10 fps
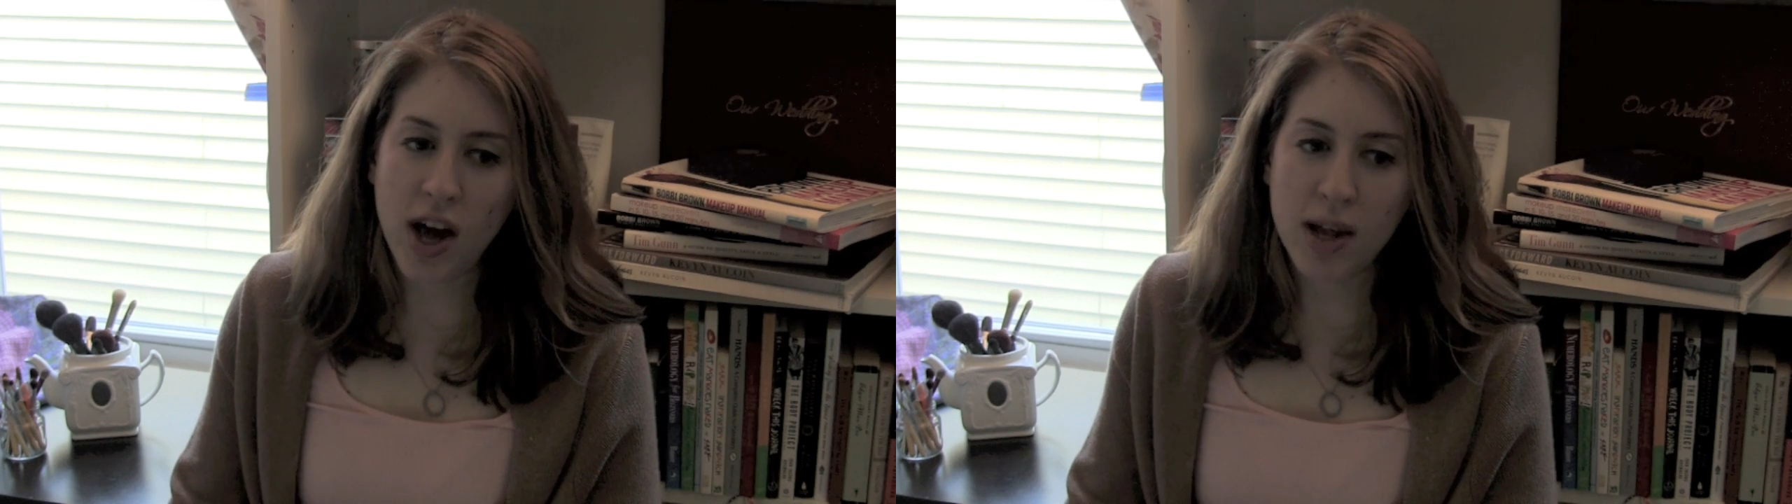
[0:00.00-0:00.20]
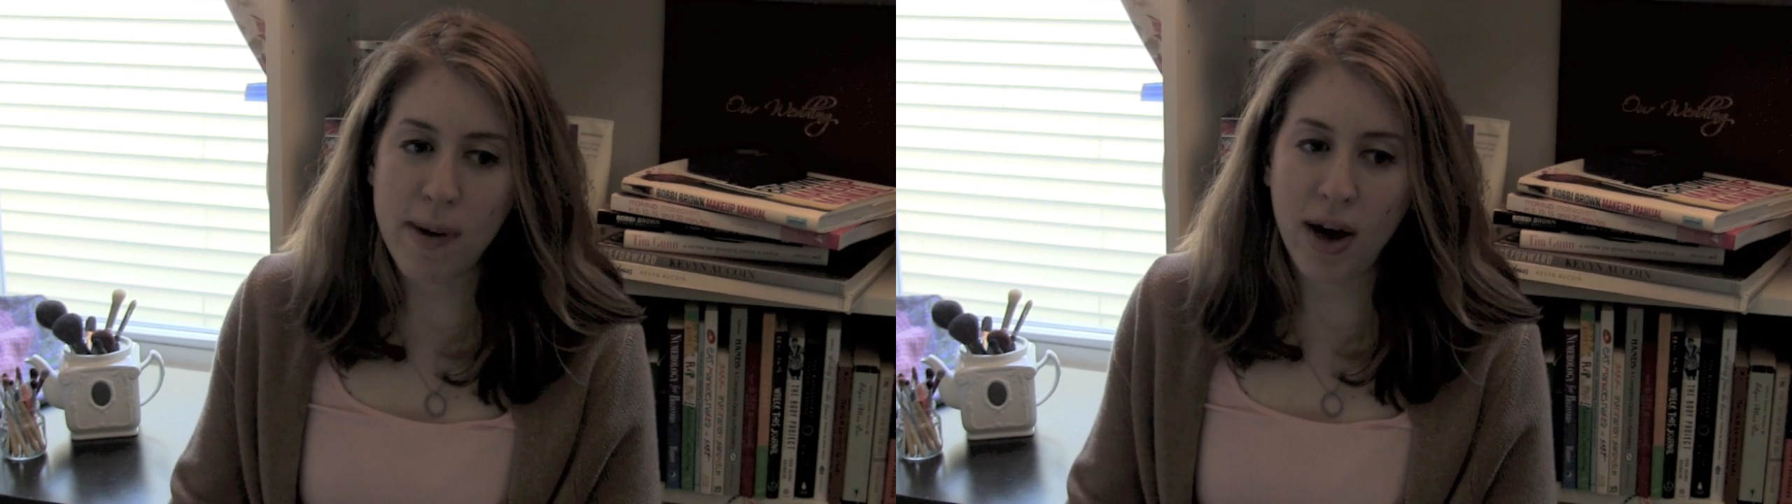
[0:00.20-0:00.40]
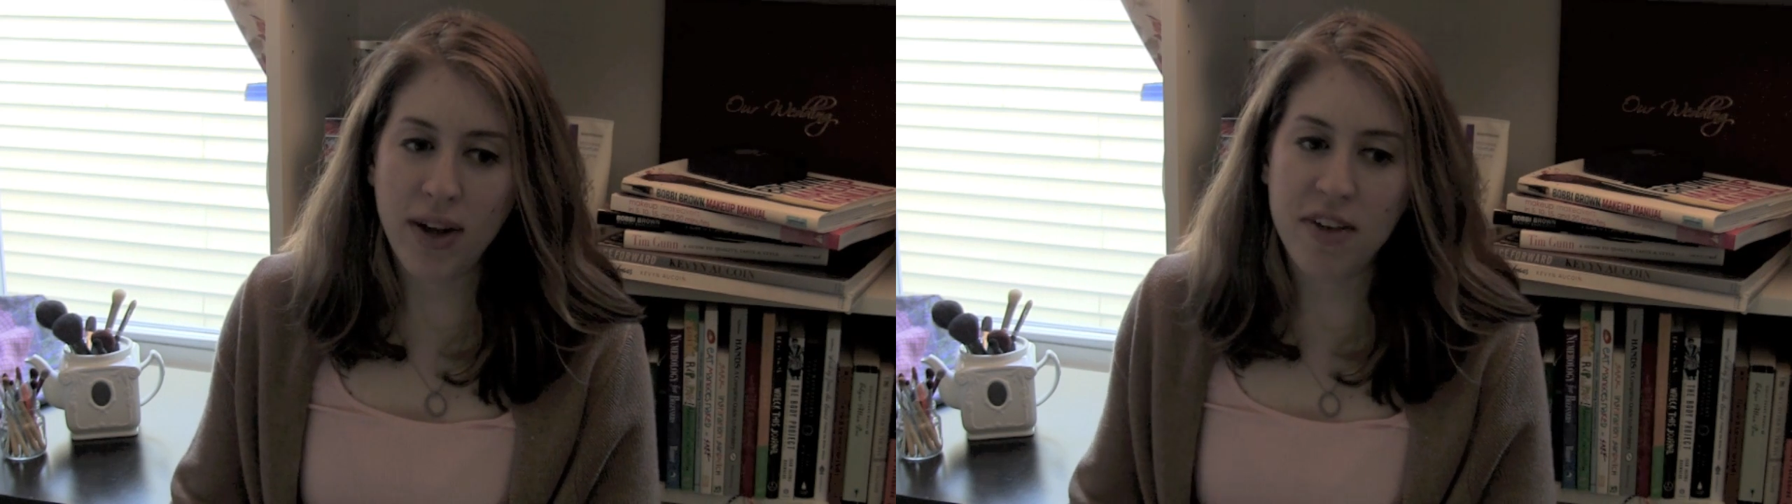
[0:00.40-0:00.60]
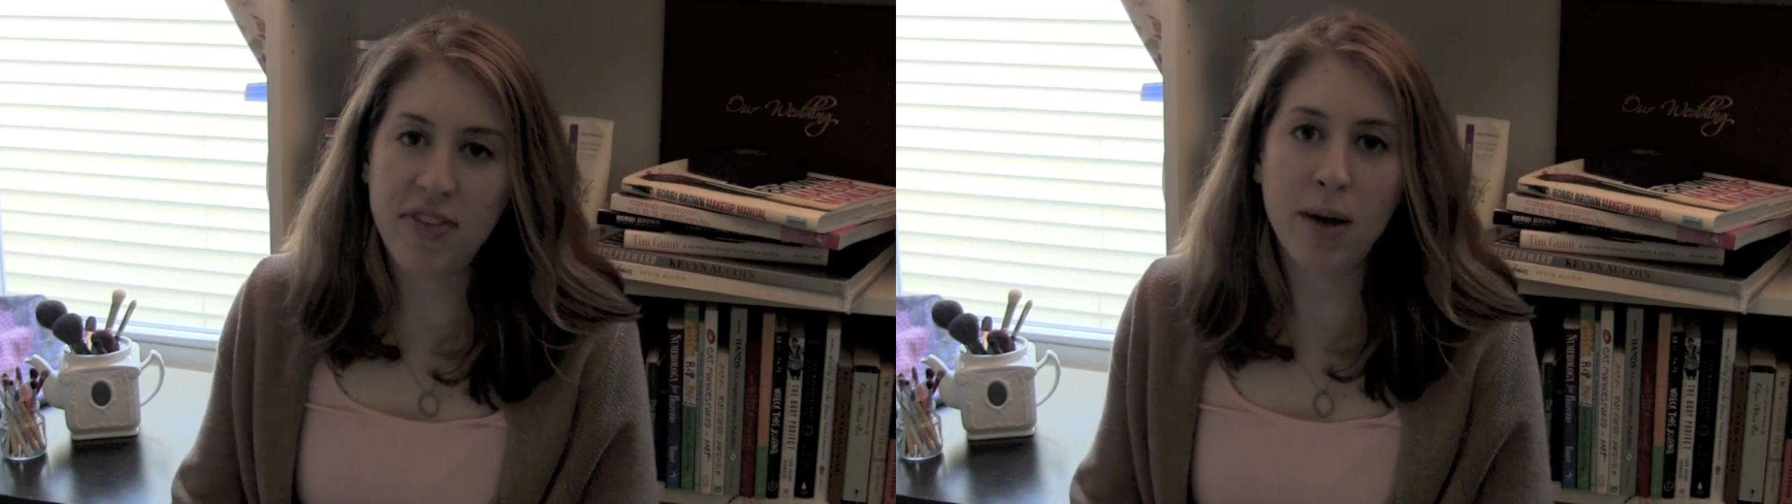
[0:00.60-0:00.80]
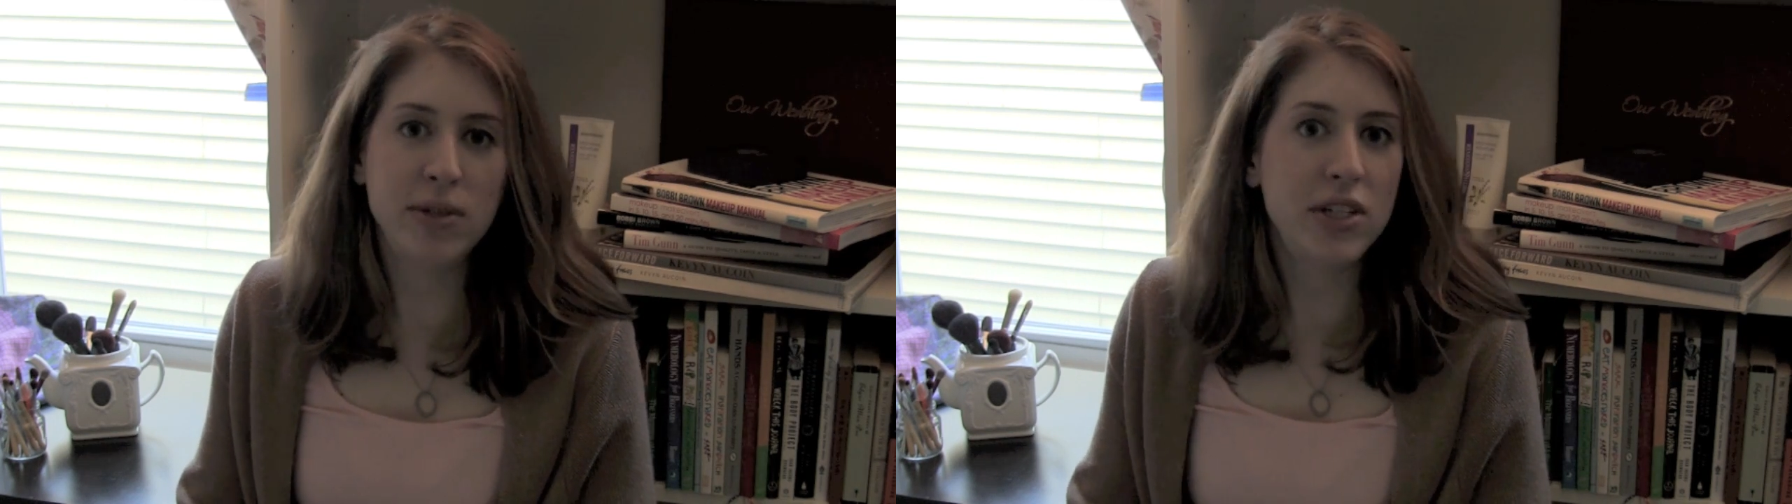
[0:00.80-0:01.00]
talk about if
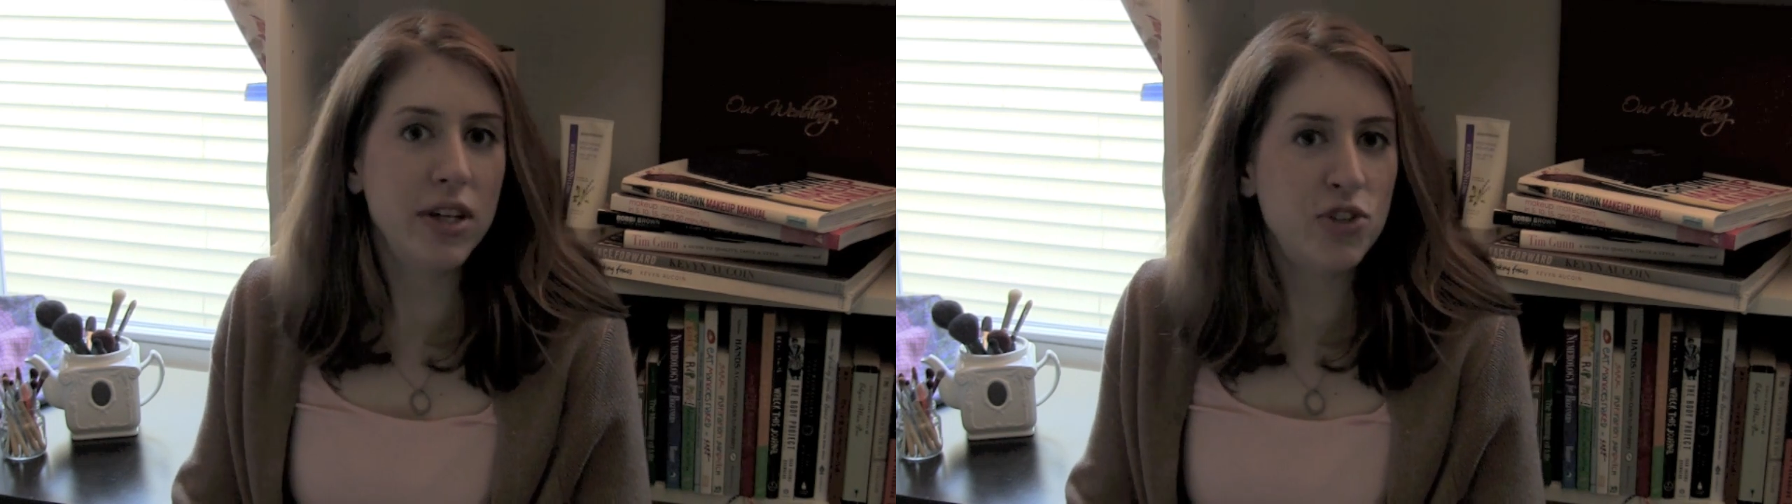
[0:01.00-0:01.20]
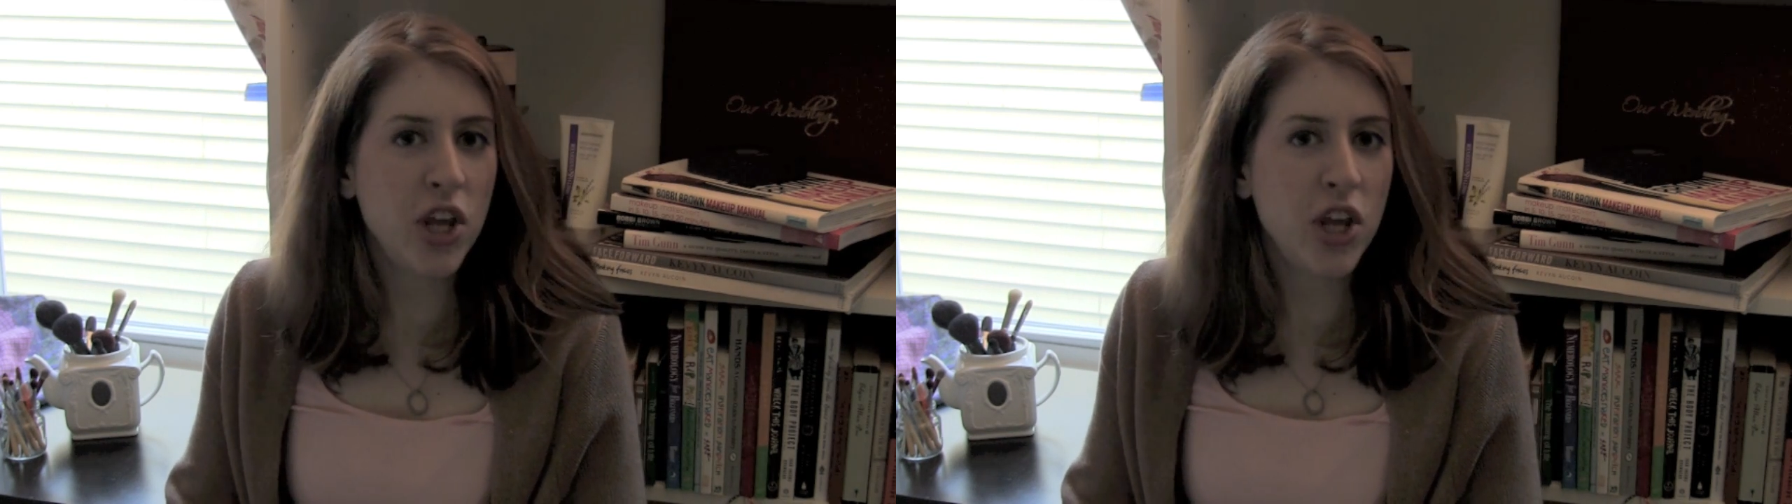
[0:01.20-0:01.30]
that was a good